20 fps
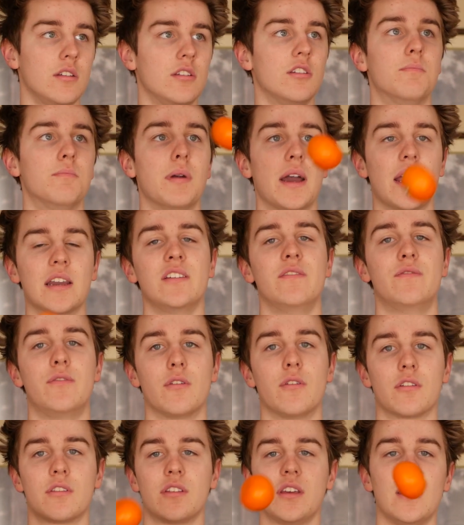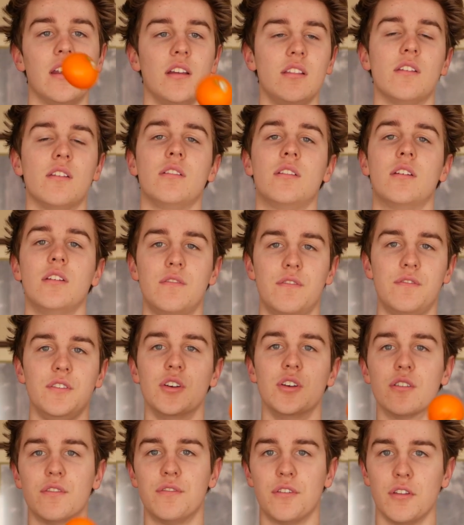just back and forth, getting a good
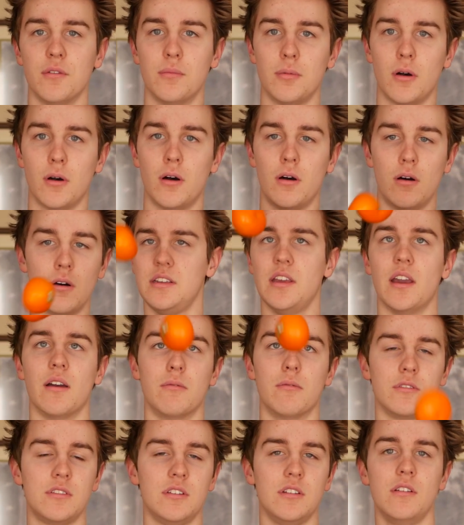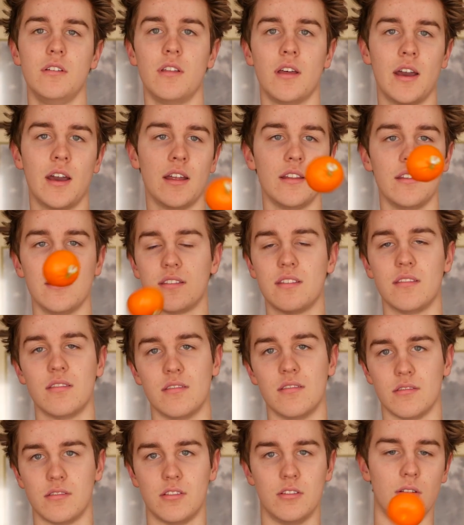feel for the ball. Yeah, once you do that, this
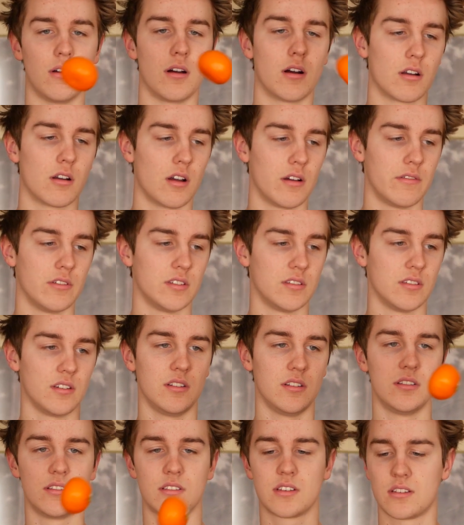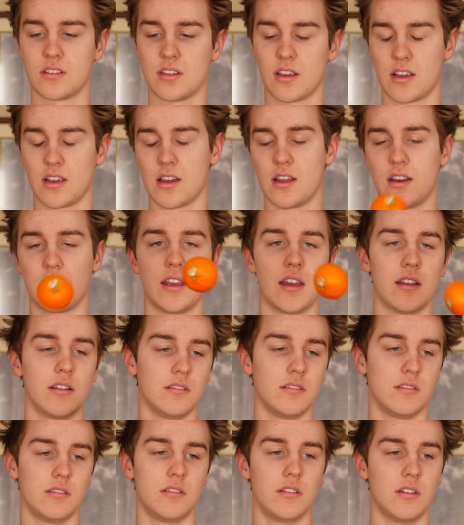isn't too hard obviously, just to kind of get
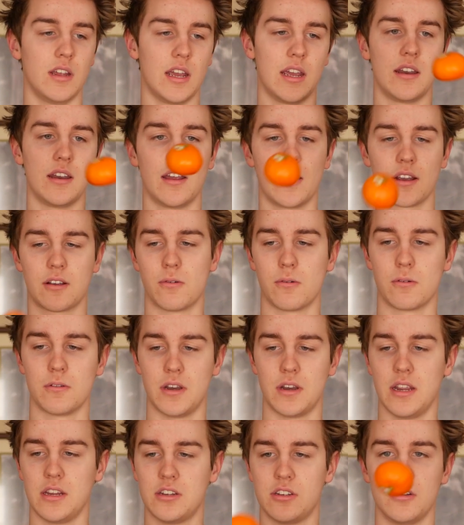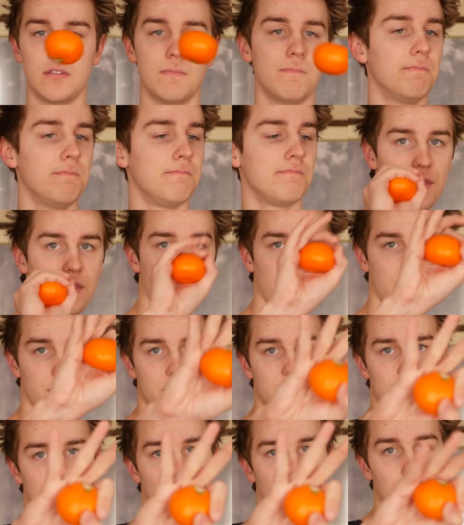good hand-eye coordination. Third
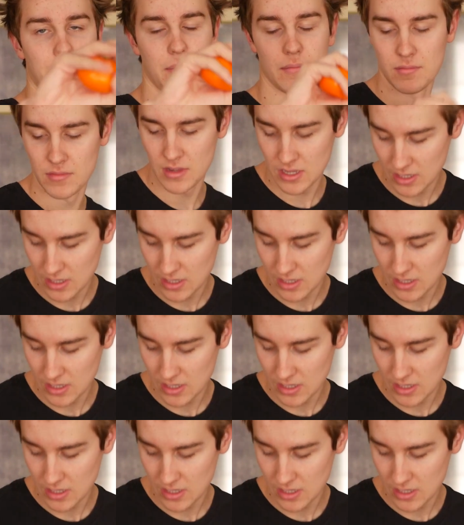step